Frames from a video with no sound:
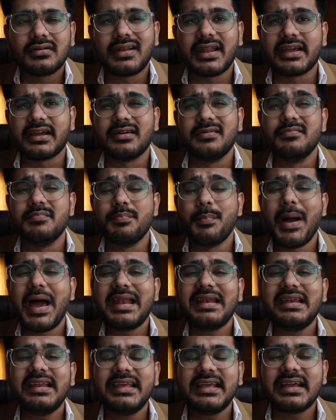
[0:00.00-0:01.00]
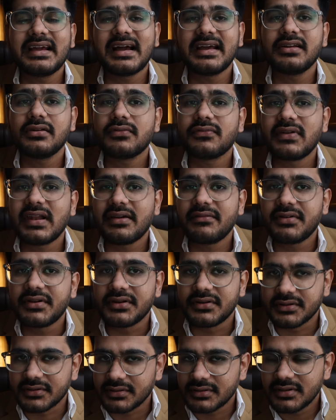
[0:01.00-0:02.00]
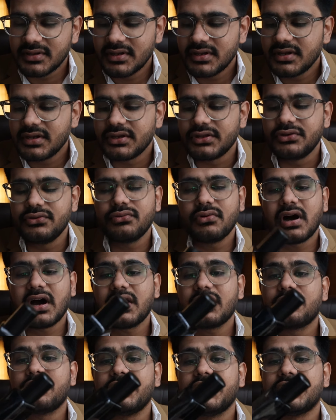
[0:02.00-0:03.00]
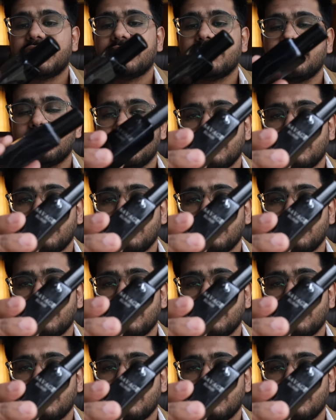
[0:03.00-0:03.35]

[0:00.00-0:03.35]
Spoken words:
like manly kind of lavender, you are going to